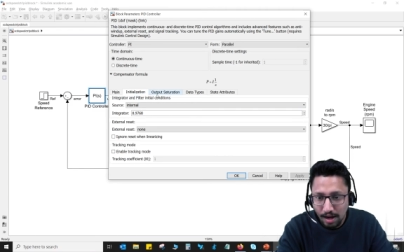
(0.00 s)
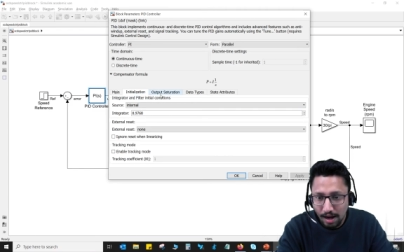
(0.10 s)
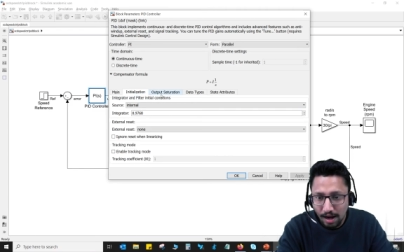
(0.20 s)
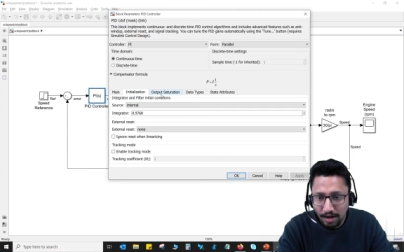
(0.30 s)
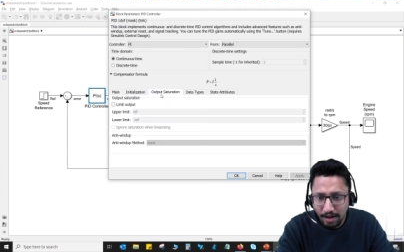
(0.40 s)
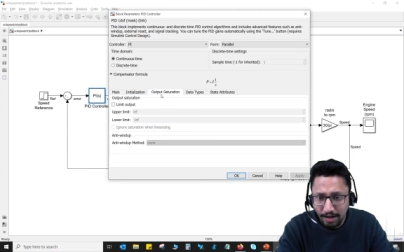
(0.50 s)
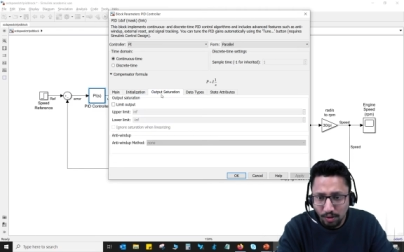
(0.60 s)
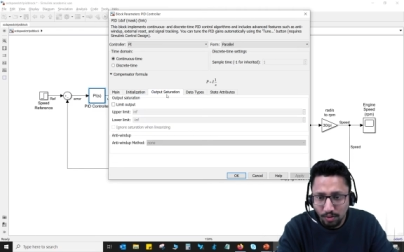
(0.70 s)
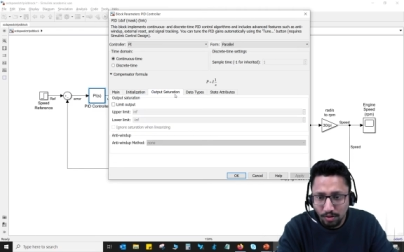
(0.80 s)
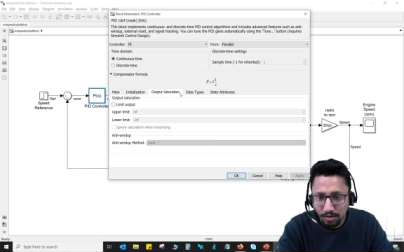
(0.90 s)
and I
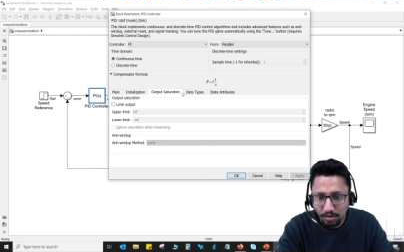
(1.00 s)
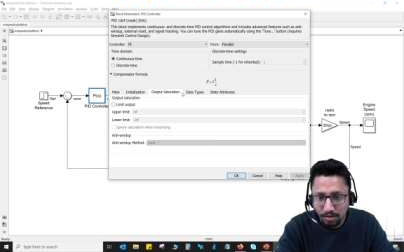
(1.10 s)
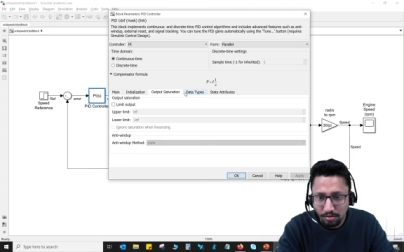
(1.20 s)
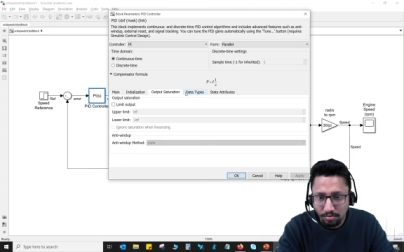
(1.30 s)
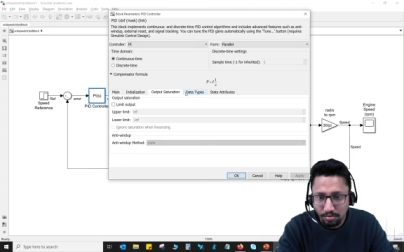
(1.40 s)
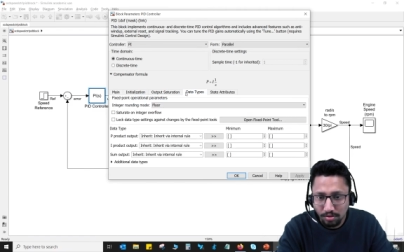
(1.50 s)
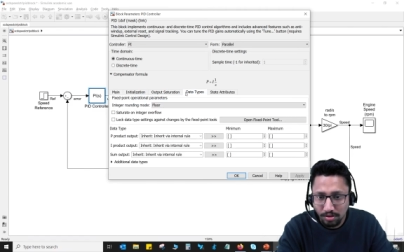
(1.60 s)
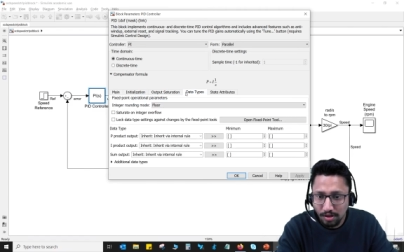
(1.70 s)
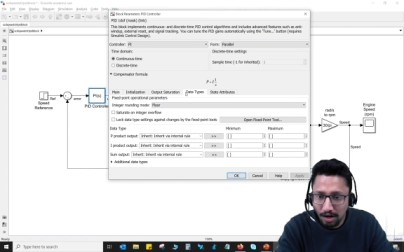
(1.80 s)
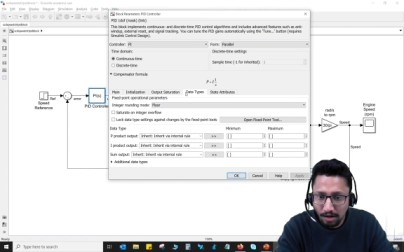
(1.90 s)
could
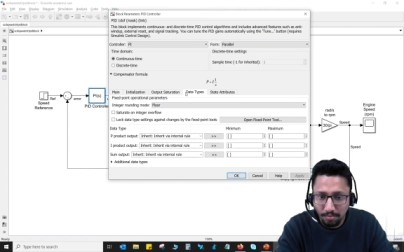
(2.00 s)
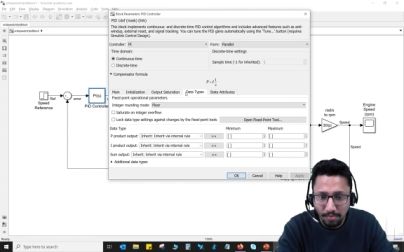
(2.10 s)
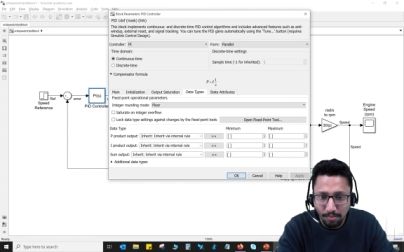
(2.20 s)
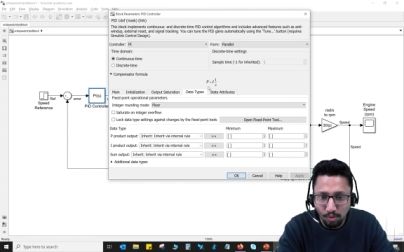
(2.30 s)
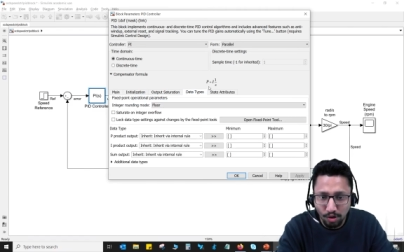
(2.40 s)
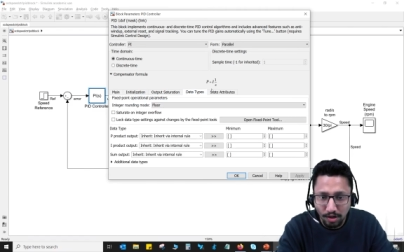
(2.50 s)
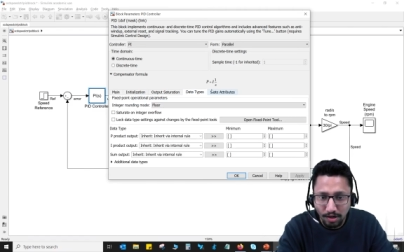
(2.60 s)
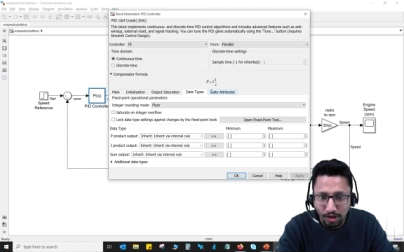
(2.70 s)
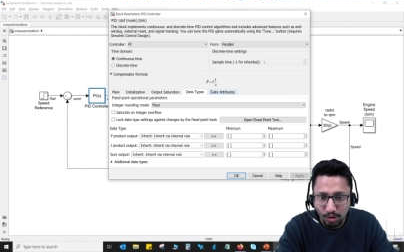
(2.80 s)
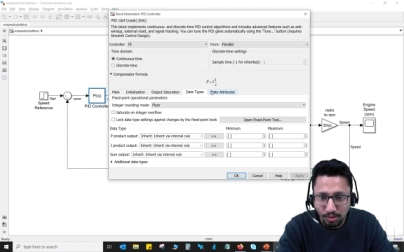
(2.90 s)
start my
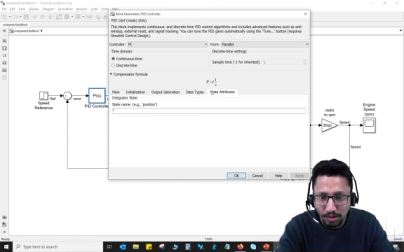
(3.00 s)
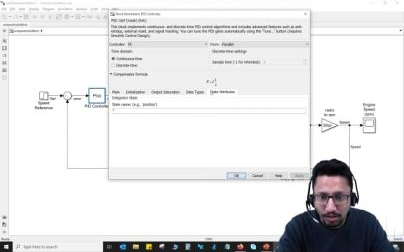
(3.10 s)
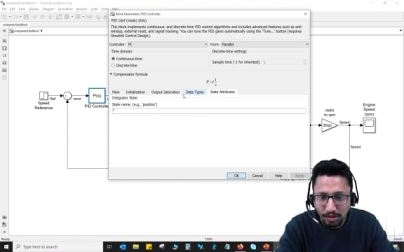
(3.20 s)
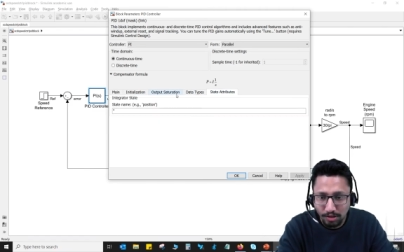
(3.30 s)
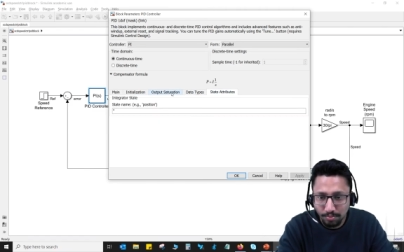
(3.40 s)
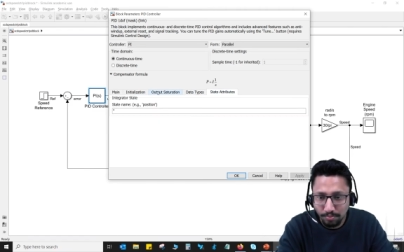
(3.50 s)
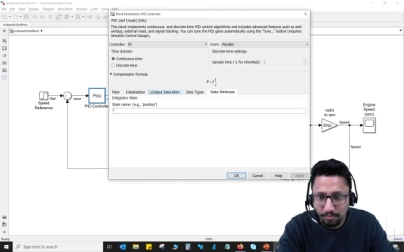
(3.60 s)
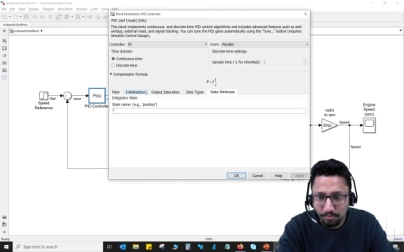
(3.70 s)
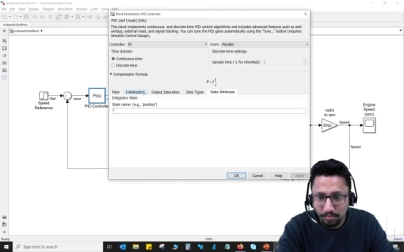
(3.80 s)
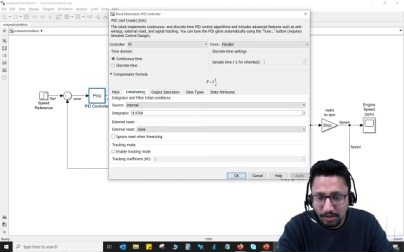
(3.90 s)
modeling using this
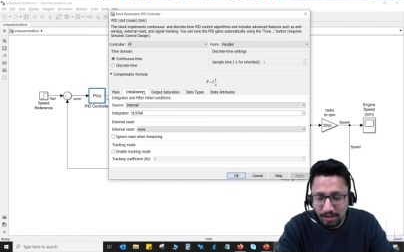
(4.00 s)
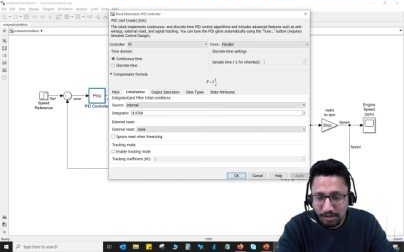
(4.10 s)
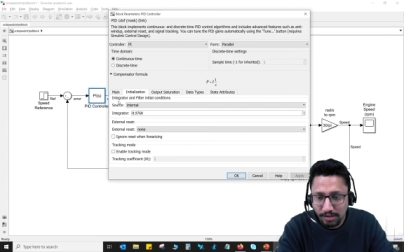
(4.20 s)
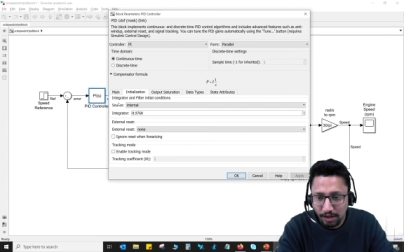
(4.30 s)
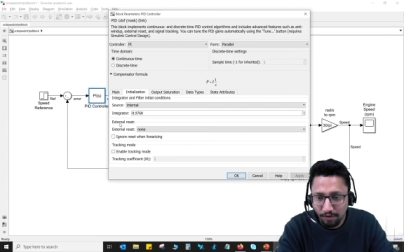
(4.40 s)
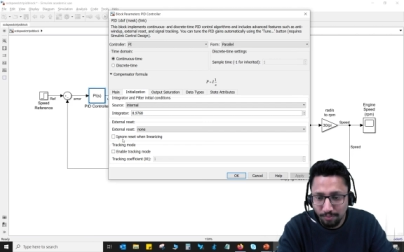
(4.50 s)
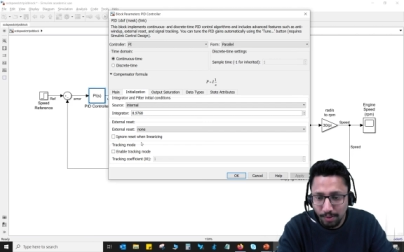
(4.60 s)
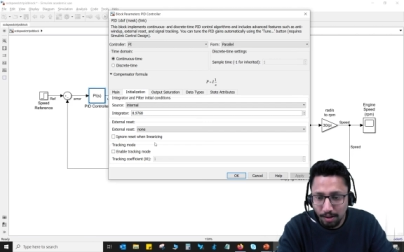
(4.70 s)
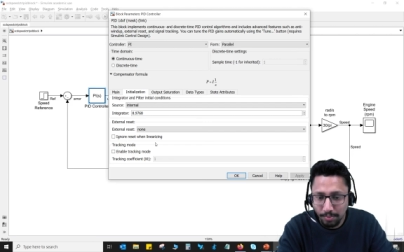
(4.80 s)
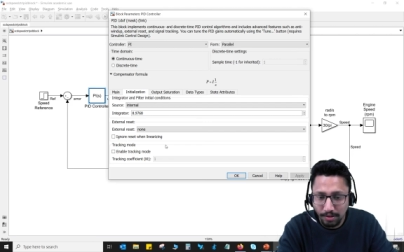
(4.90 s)
these set of
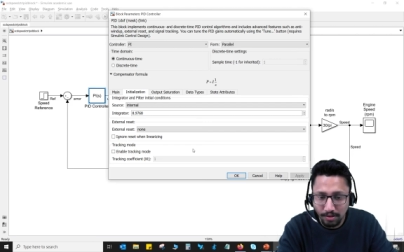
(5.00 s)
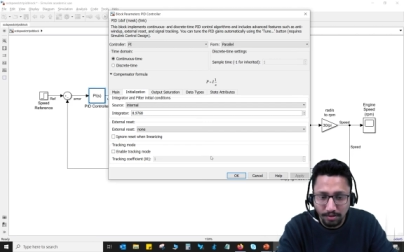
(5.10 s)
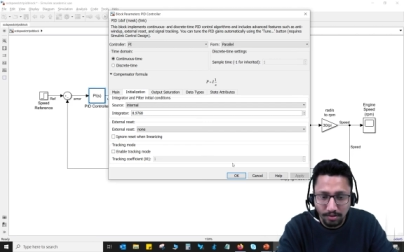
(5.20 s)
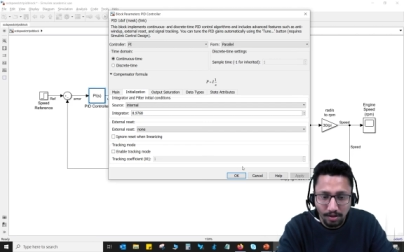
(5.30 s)
parameters.